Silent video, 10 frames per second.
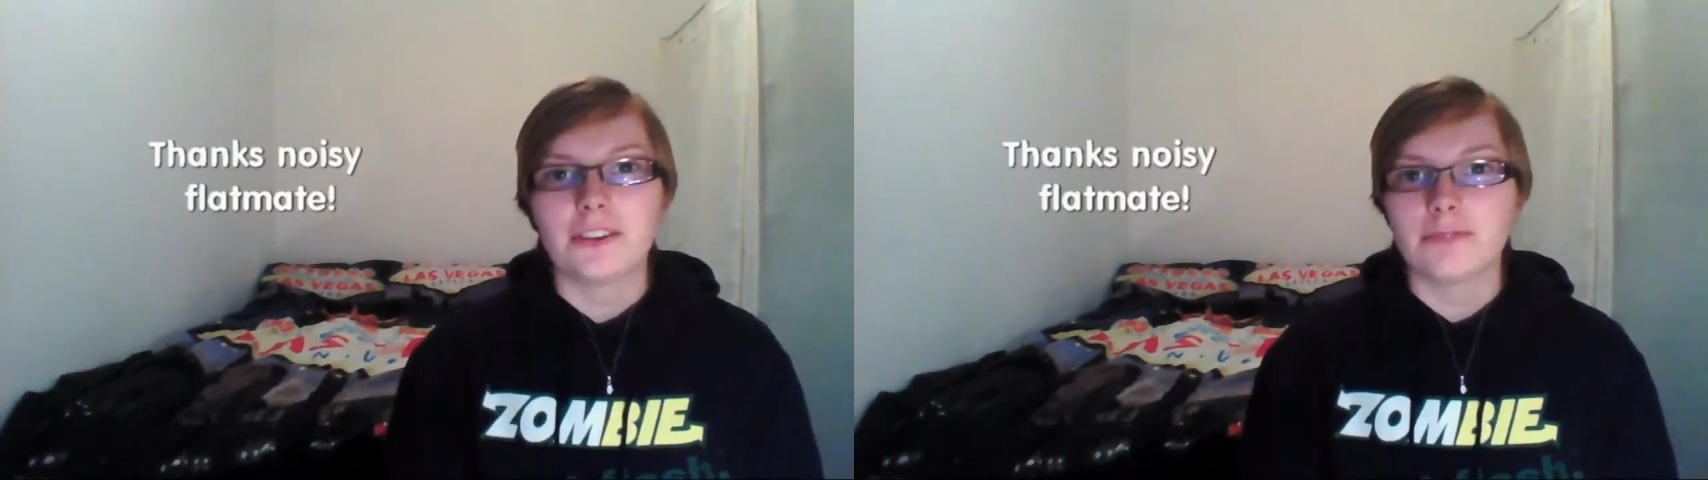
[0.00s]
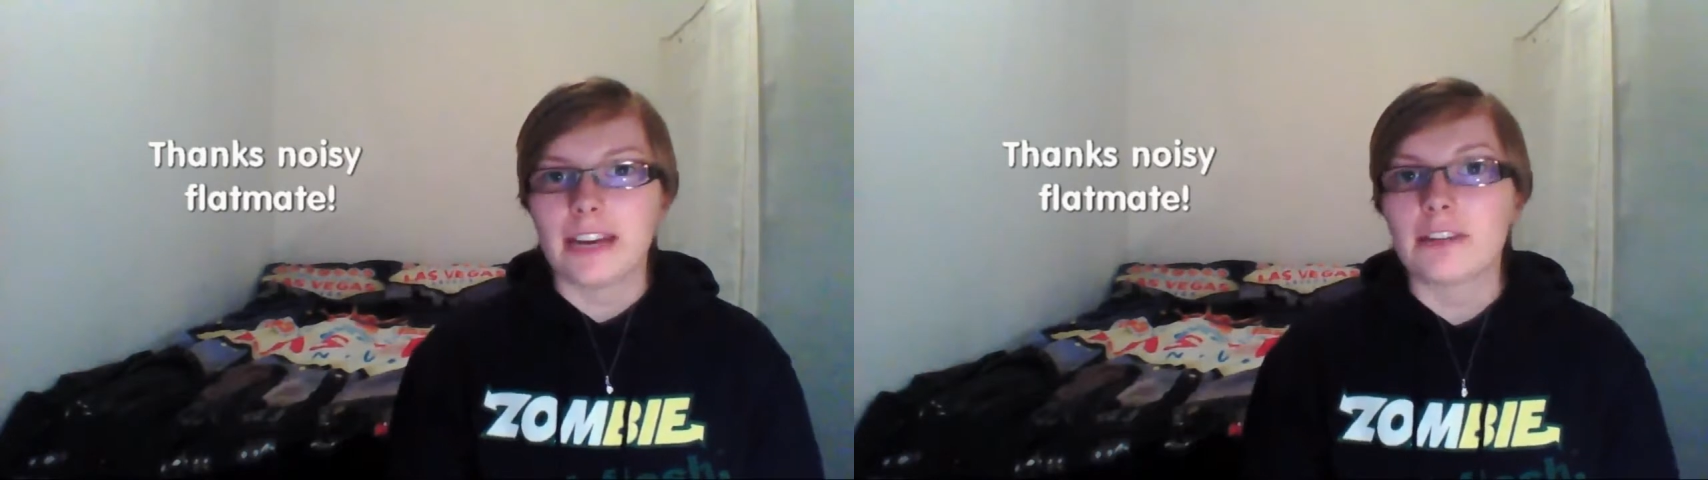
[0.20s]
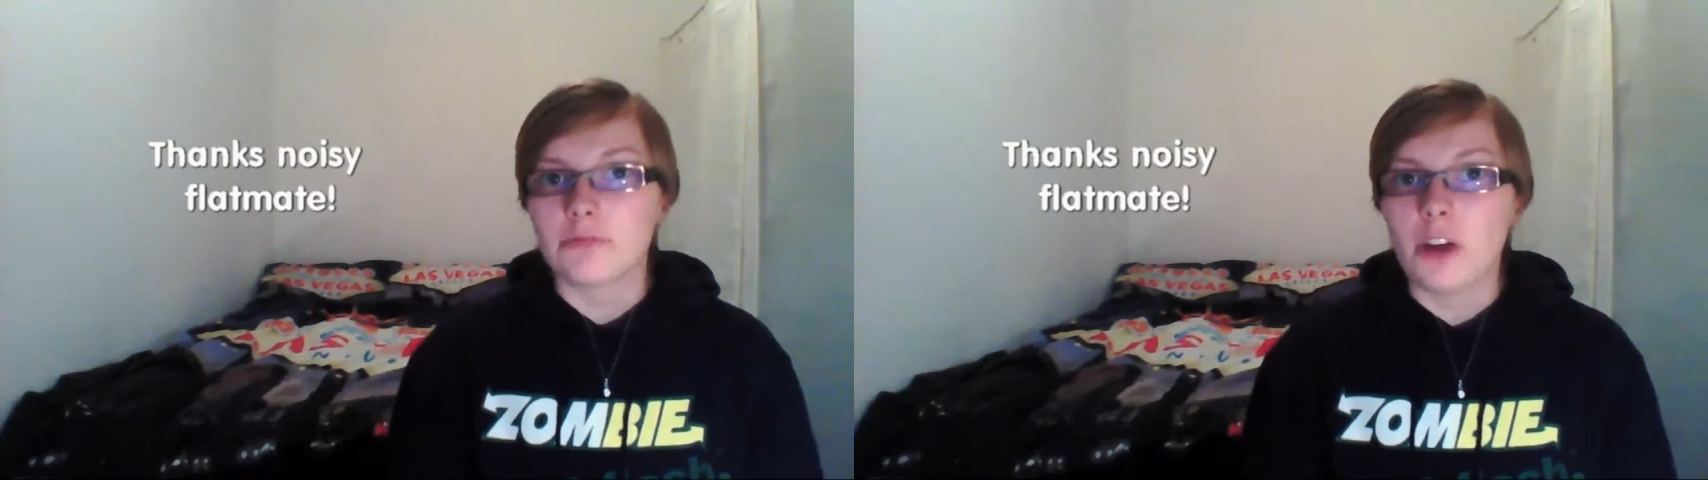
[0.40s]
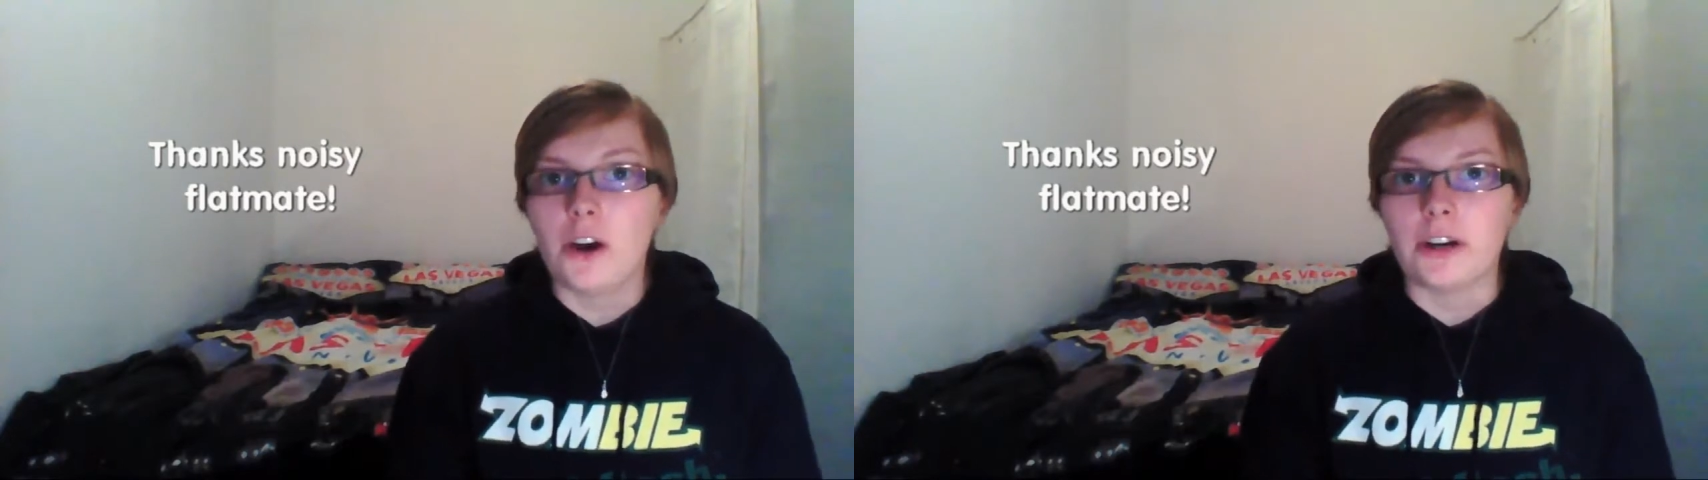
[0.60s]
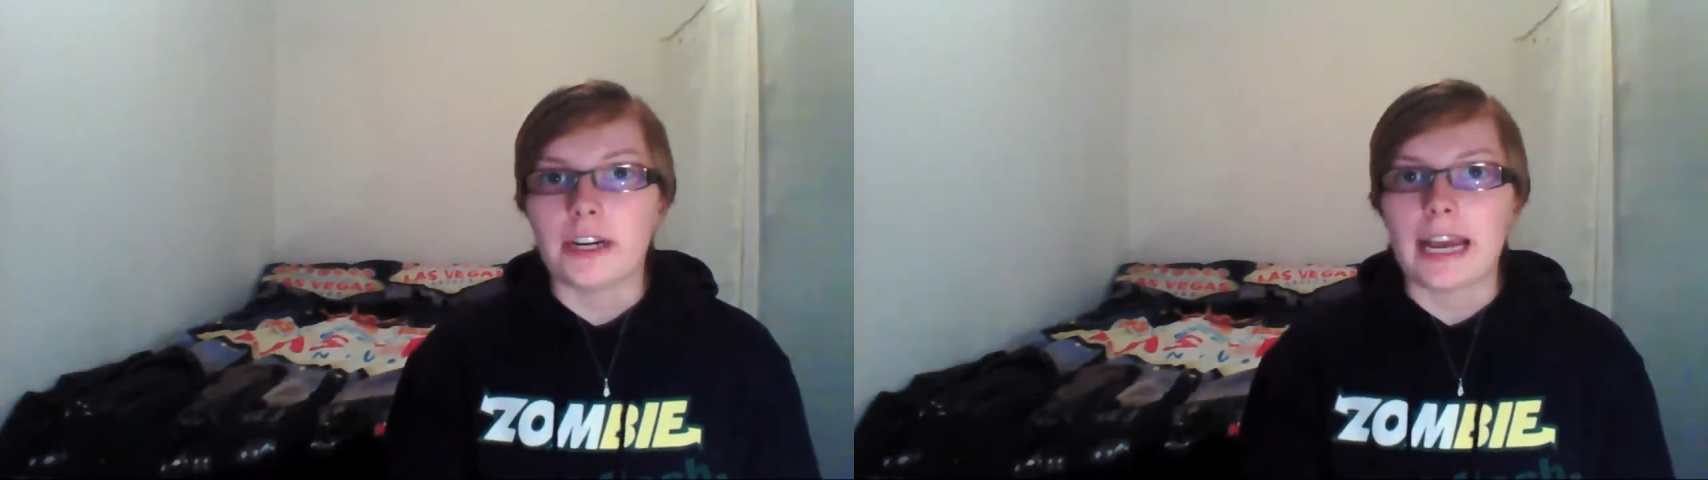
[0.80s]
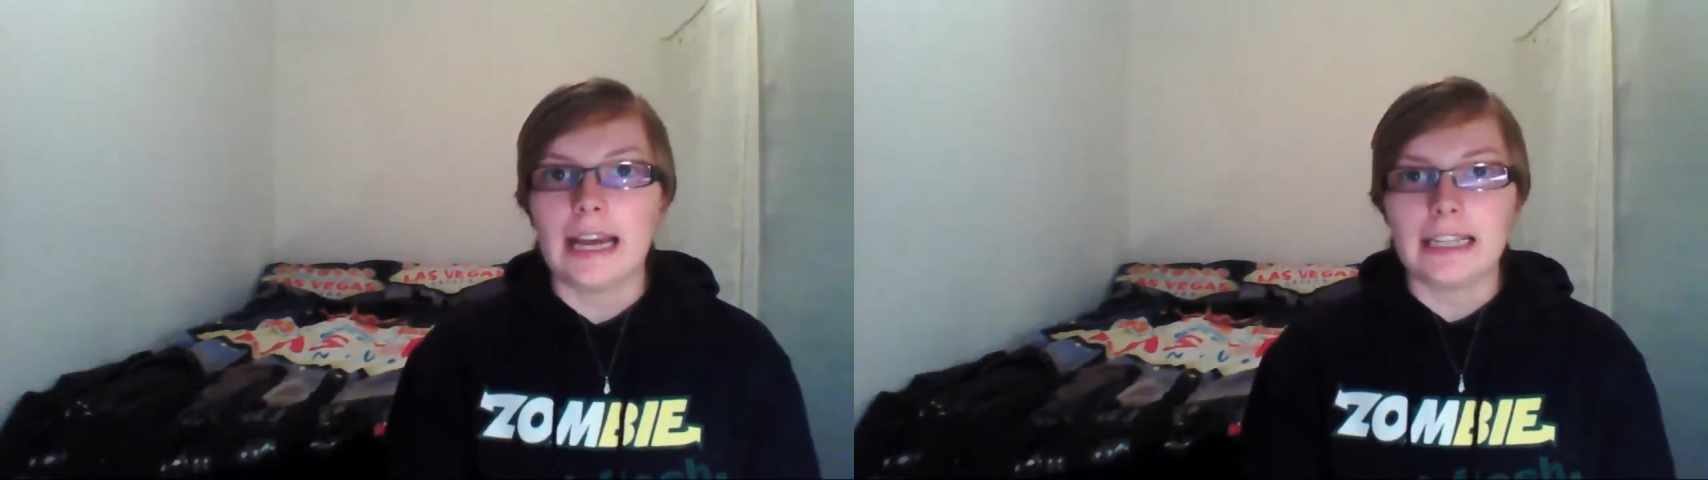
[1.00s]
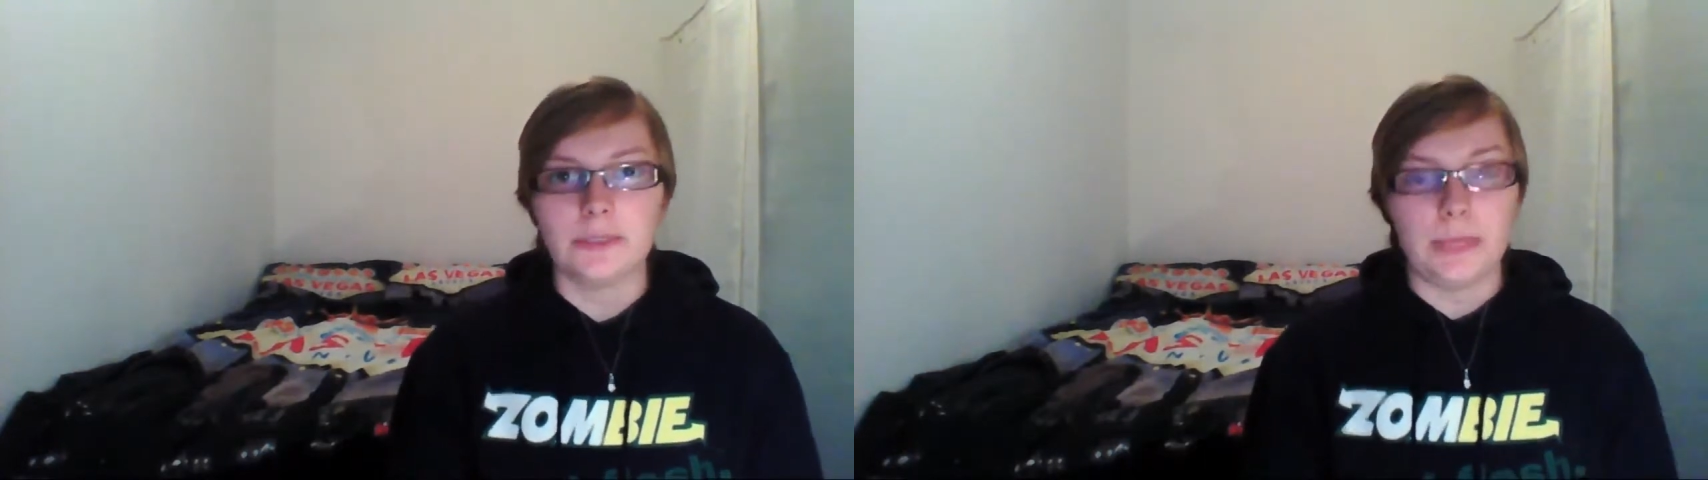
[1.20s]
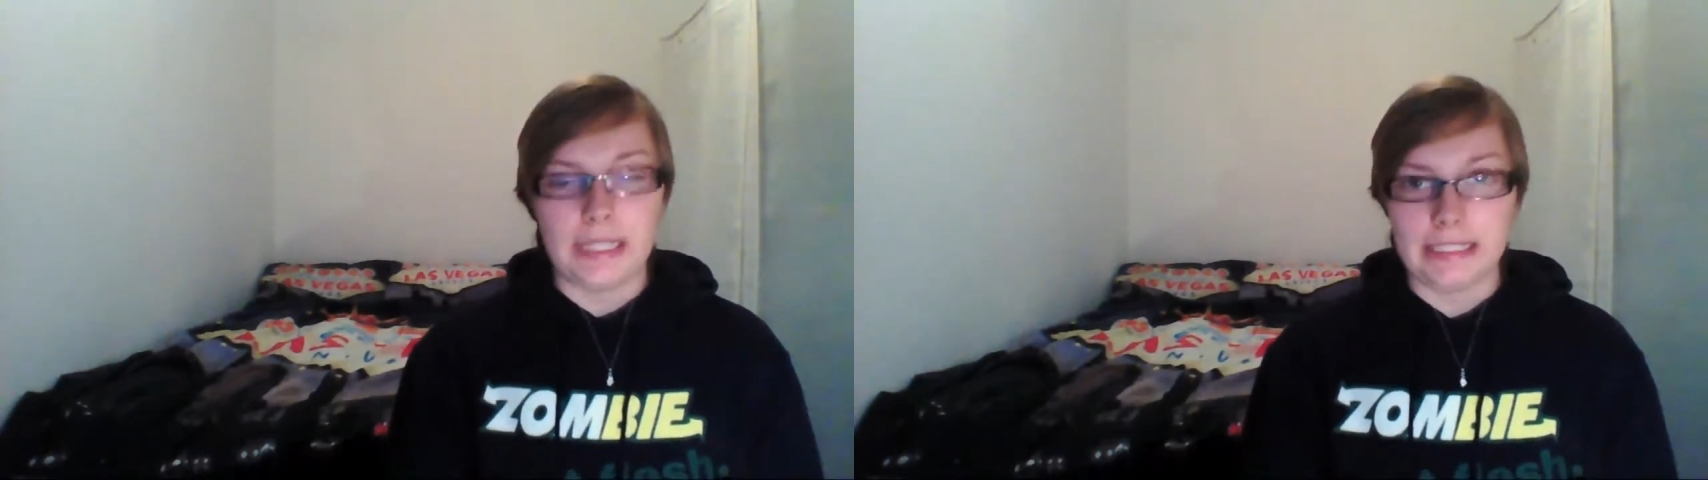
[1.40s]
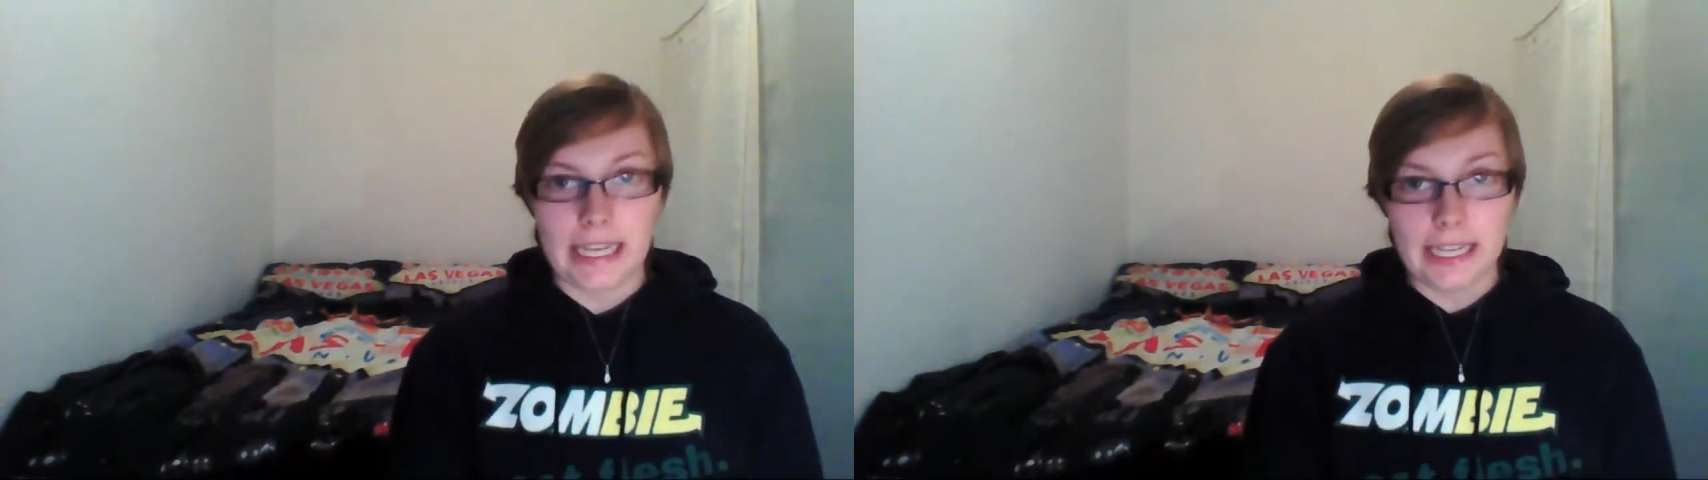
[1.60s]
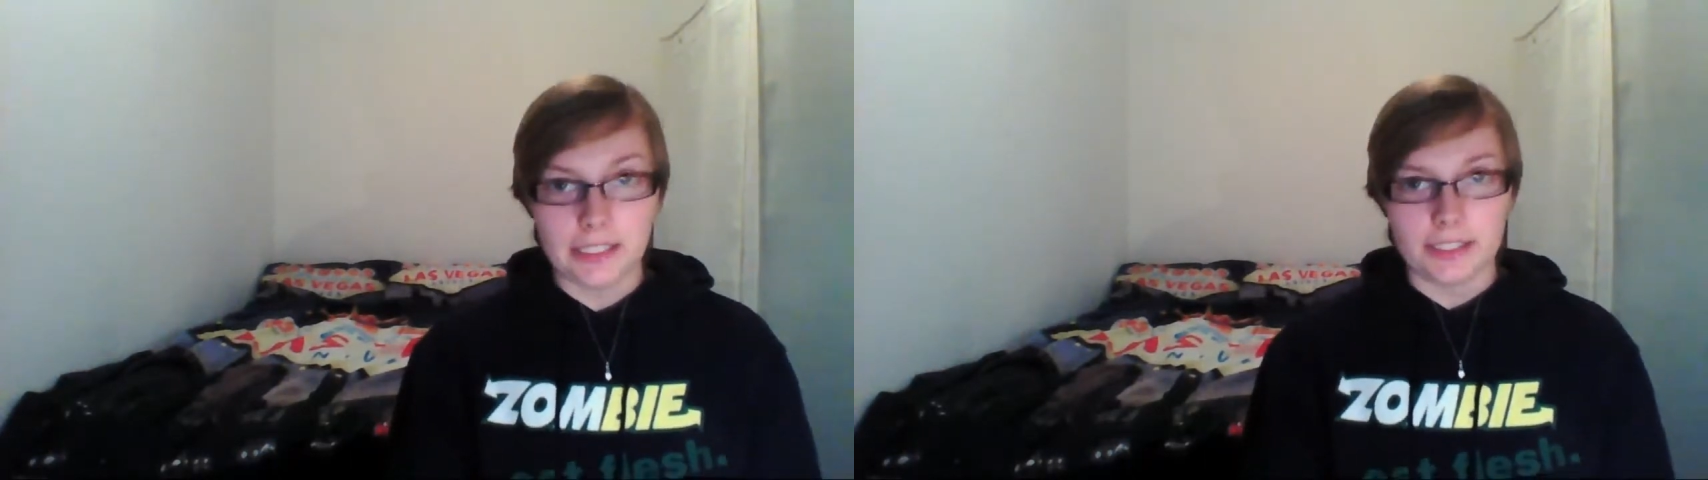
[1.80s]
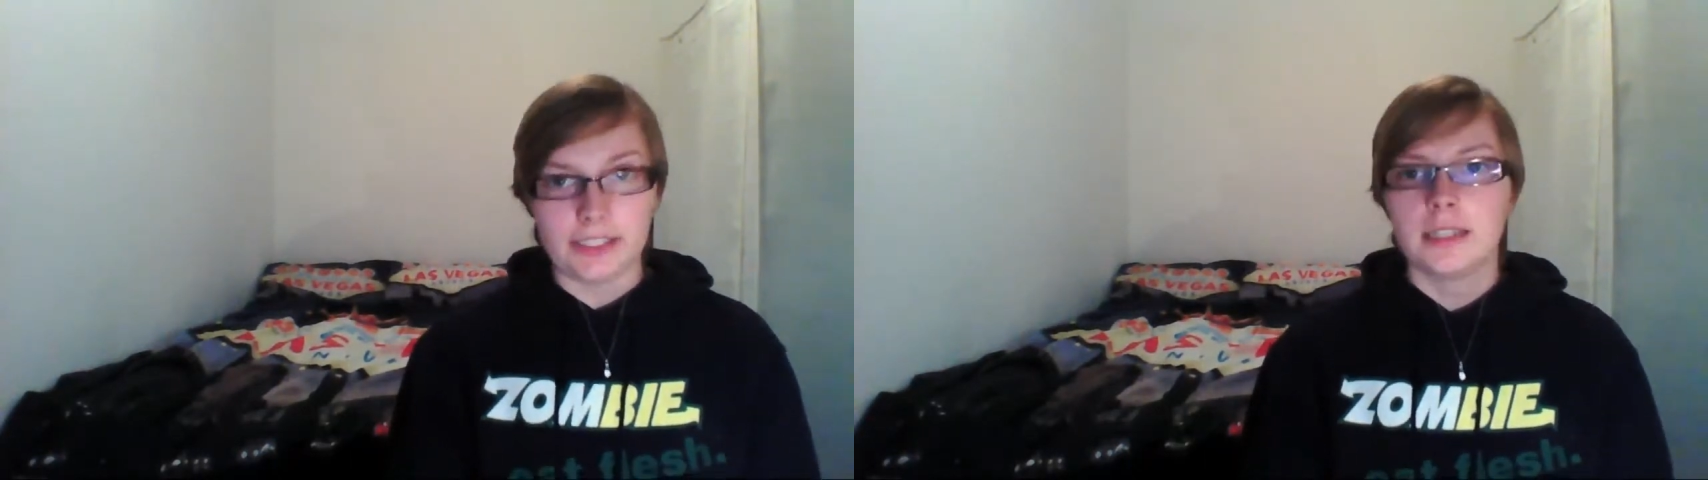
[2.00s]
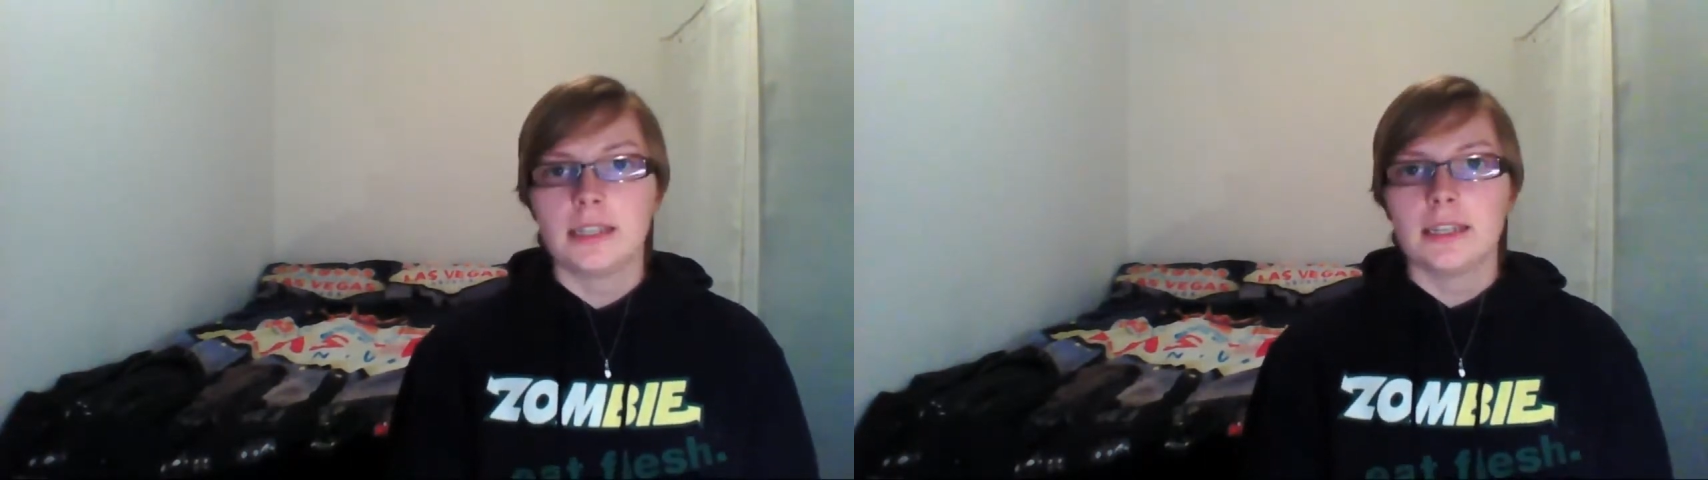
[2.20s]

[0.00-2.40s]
read wrong as we intended.